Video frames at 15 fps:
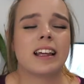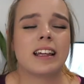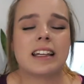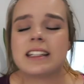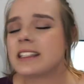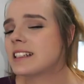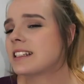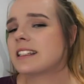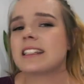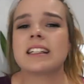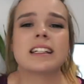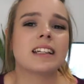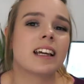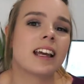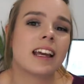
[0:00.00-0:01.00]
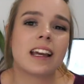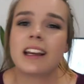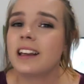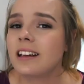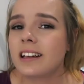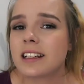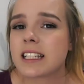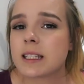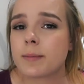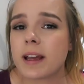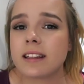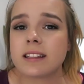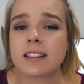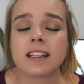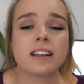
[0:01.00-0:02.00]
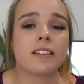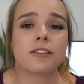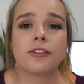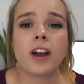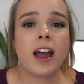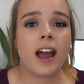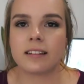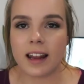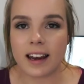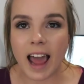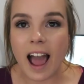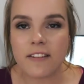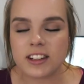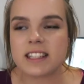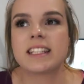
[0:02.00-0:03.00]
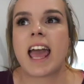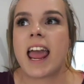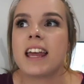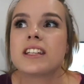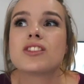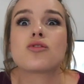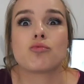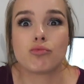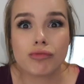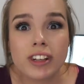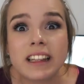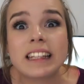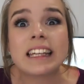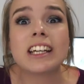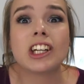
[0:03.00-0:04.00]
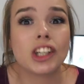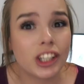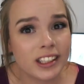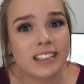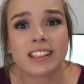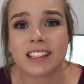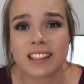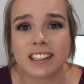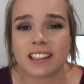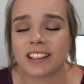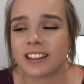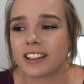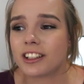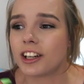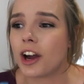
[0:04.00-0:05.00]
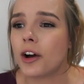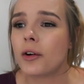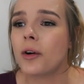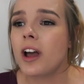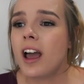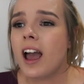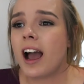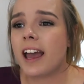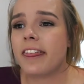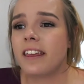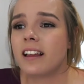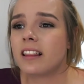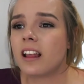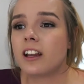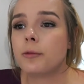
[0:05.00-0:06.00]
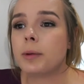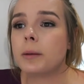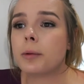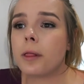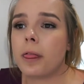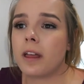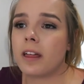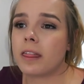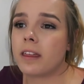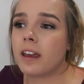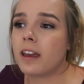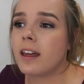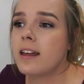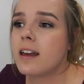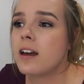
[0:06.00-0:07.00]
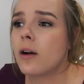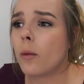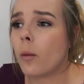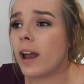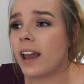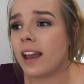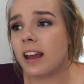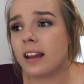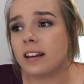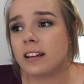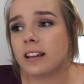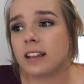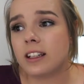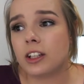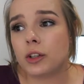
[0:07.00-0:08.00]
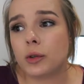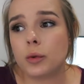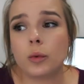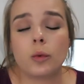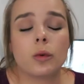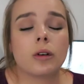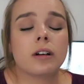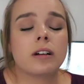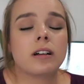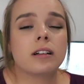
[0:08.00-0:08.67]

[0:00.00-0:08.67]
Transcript: easy, inexpensive, and have it taste really good still, you know? I think a lot of people think that when you